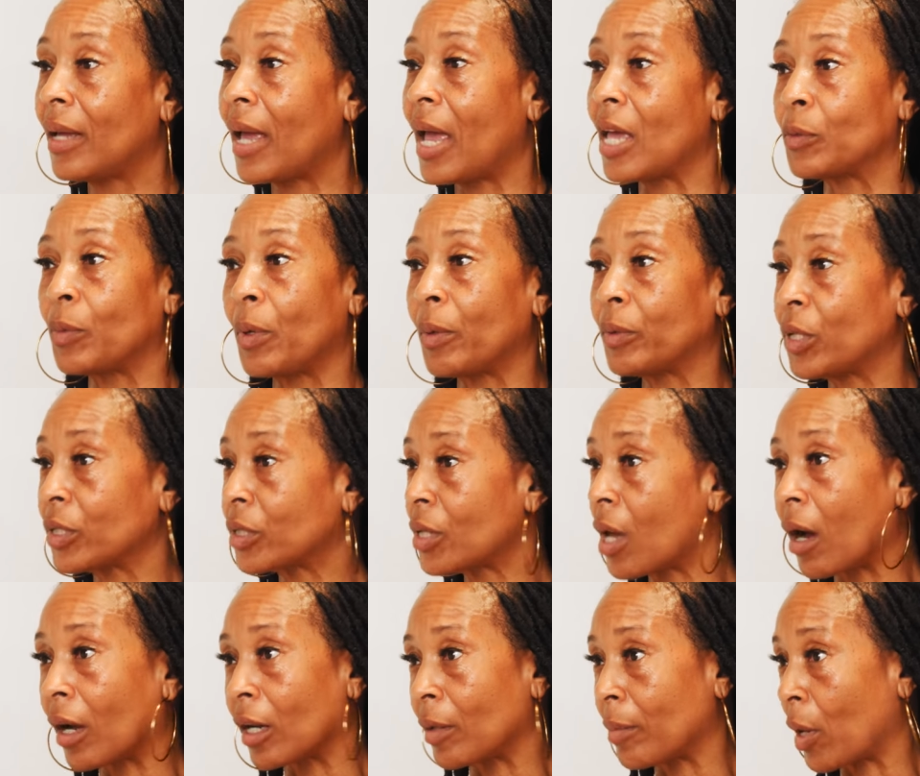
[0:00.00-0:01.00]
As we were just
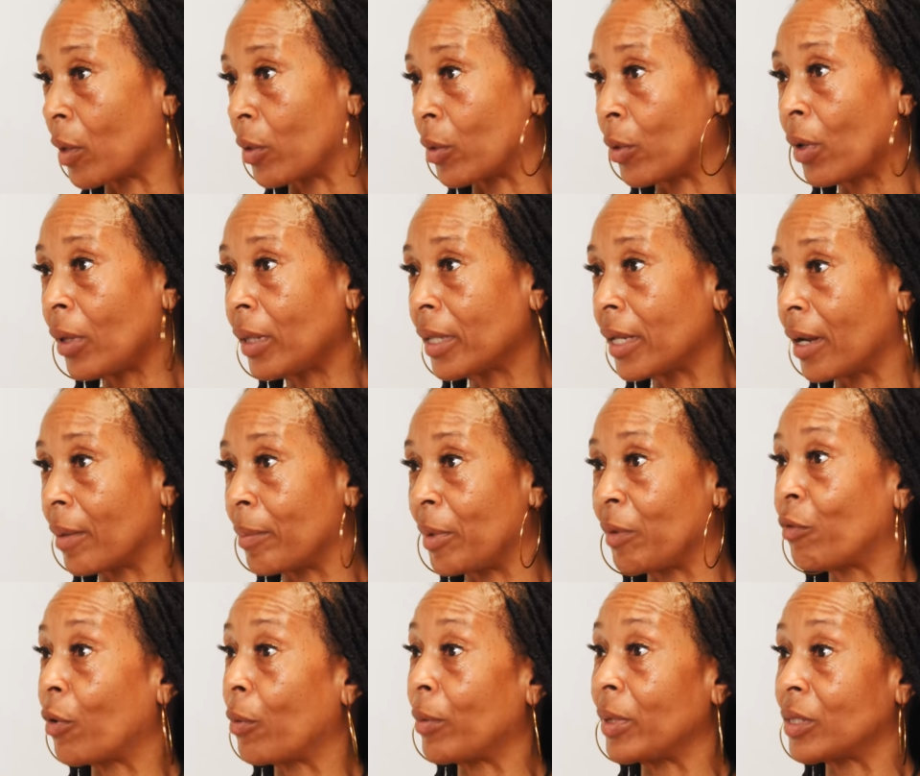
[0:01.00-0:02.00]
talking about earlier
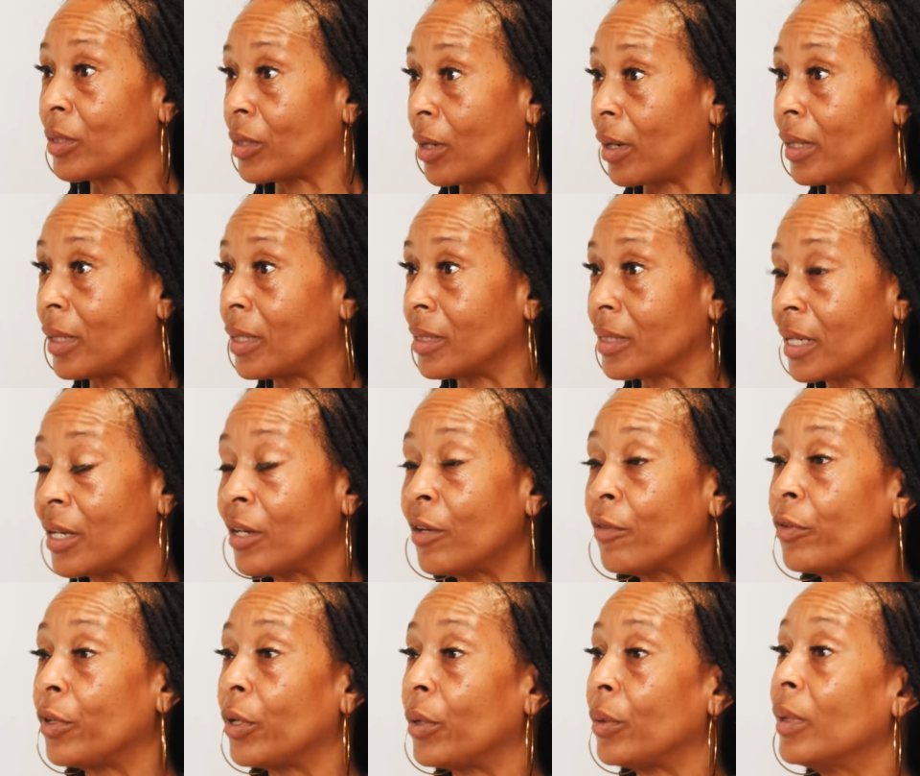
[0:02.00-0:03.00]
before we started this
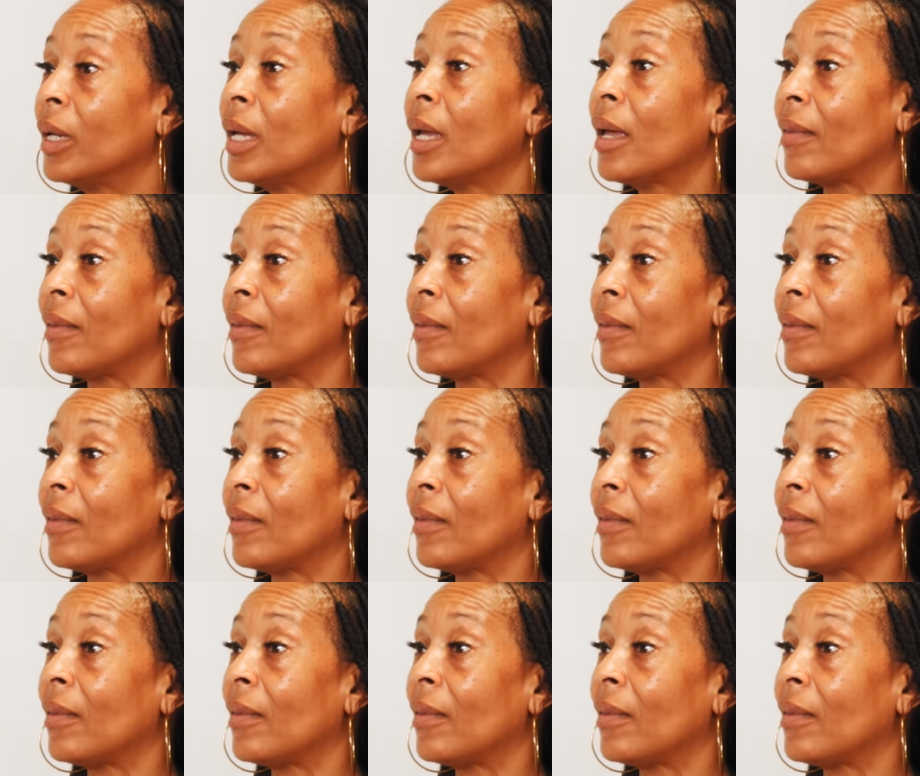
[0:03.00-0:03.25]
interview,